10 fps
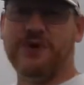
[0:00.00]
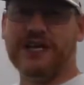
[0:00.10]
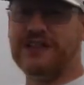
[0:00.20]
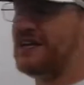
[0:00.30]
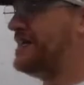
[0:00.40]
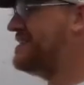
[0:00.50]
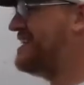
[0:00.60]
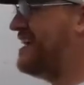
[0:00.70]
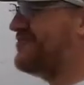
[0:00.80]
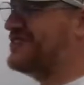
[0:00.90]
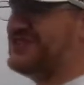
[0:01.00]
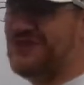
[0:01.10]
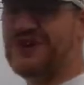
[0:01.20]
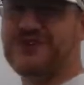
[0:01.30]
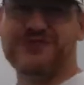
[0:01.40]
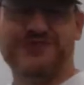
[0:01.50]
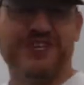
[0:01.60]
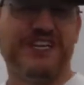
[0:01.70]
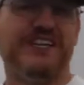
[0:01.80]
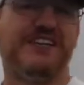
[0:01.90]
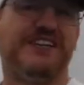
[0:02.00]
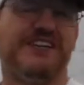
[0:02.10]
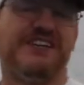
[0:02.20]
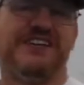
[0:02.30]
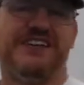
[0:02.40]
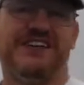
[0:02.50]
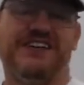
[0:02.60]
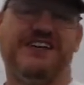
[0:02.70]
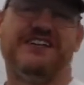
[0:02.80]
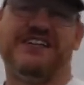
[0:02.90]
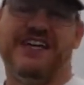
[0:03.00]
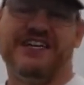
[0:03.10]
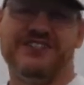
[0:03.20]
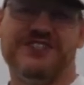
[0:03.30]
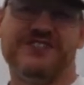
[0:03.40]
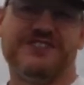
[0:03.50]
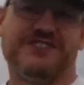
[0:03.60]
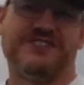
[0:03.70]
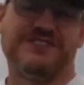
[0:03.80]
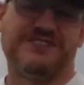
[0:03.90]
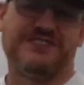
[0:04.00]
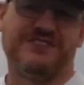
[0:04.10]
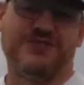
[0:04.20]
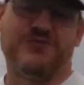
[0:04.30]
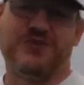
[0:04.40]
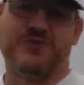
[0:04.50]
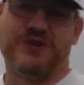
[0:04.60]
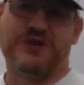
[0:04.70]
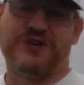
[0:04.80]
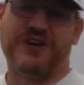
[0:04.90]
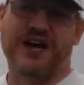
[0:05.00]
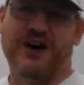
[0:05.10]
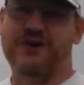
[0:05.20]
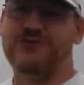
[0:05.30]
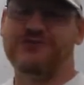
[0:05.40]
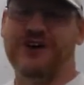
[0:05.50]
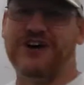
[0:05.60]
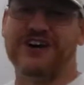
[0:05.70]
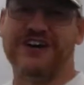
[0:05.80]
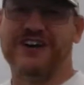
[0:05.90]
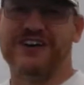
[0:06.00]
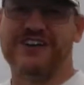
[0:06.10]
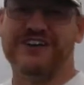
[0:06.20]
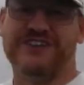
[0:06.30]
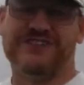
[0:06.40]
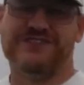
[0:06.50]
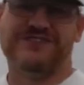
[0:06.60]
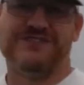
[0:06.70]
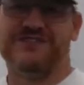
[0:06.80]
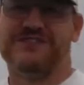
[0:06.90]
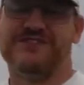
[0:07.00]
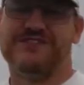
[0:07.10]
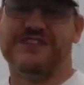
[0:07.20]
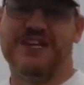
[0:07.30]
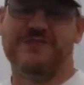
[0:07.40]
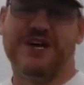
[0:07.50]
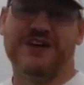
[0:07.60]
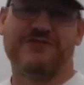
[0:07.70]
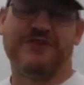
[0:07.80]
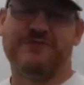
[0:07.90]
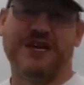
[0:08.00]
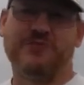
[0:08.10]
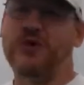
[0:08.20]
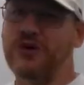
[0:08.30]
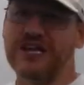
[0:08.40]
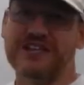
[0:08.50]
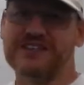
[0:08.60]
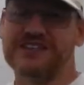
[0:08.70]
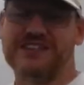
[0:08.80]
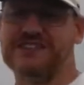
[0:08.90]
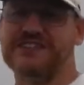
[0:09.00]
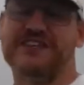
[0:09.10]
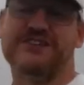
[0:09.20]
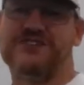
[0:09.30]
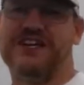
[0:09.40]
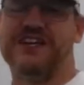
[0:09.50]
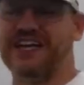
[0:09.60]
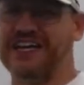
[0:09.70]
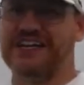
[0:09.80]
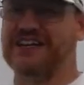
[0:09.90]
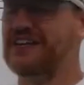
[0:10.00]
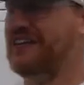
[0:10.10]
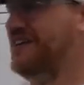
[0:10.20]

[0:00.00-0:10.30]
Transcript: white lights every 200 feet on the edges. So if you wonder how far, am I from my point, let's say you're trying to land